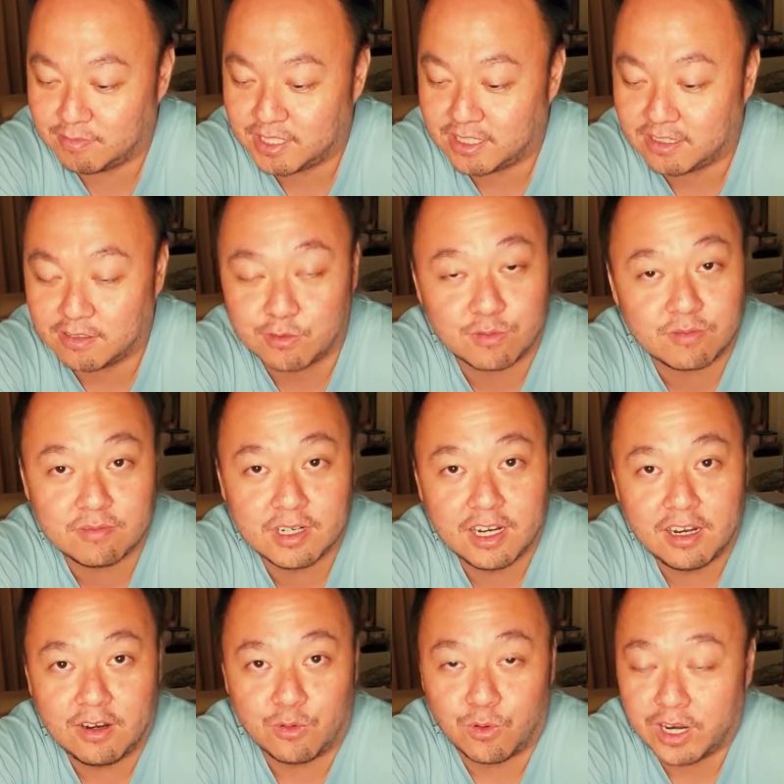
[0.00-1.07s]
been
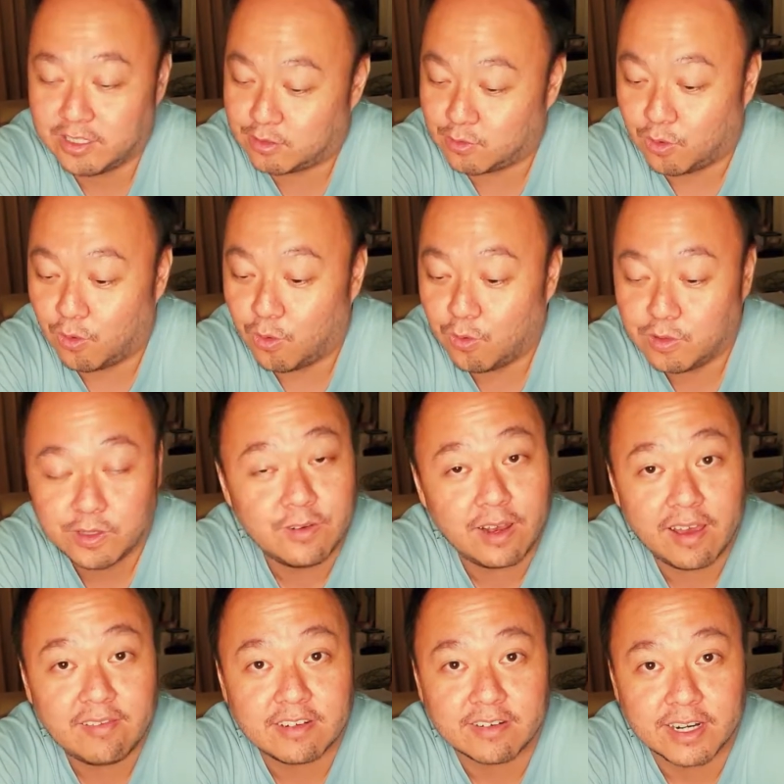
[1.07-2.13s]
raised to a whole new
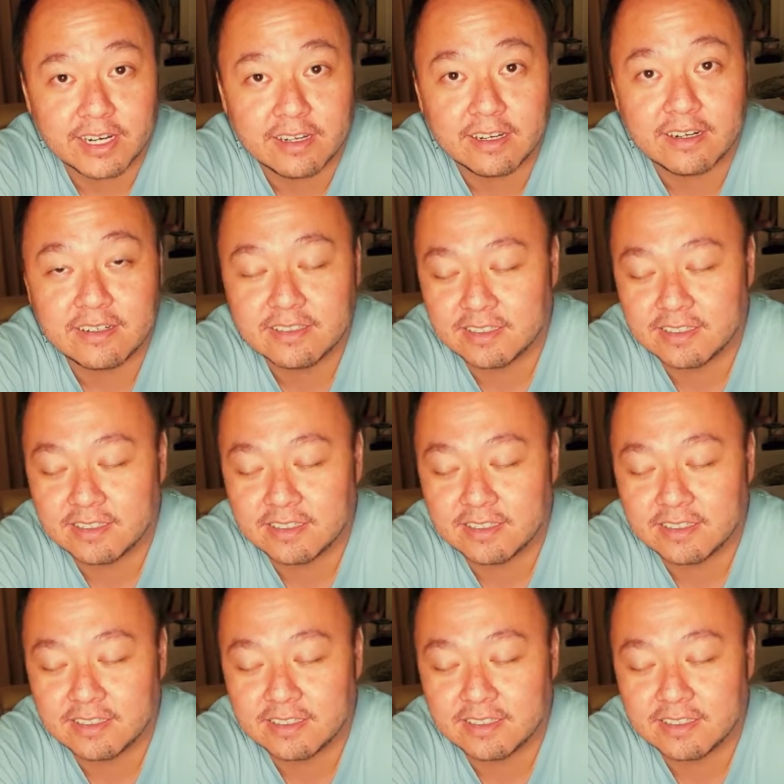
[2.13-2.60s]
level right here.